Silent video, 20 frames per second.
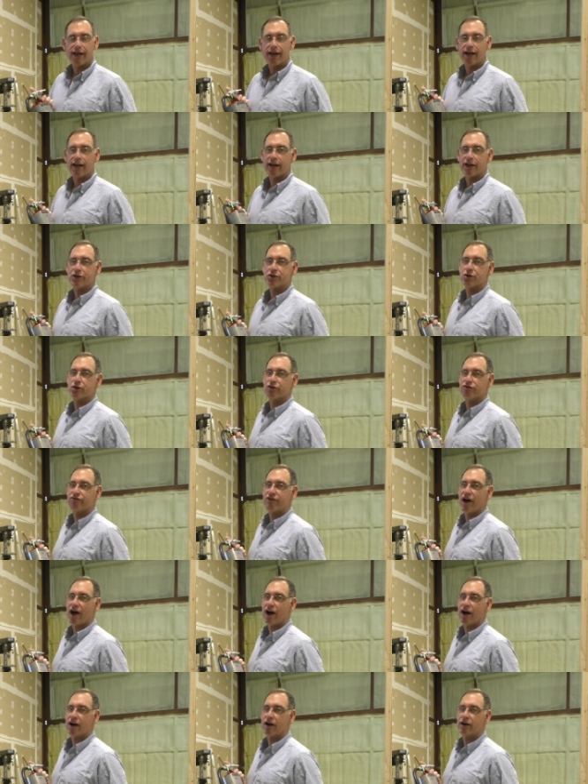an electrical
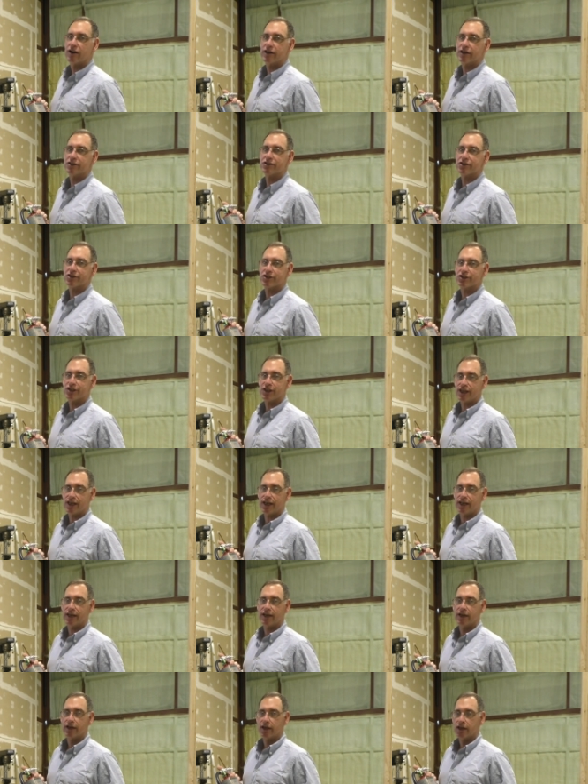fire is a
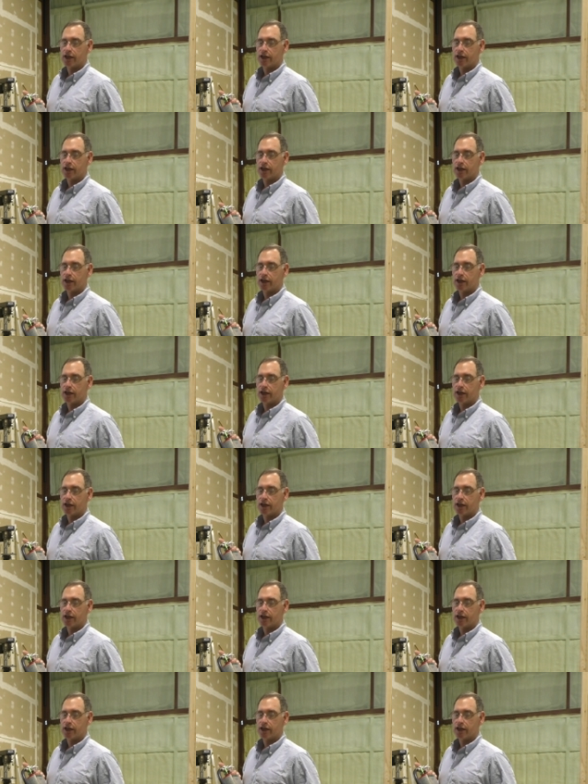C.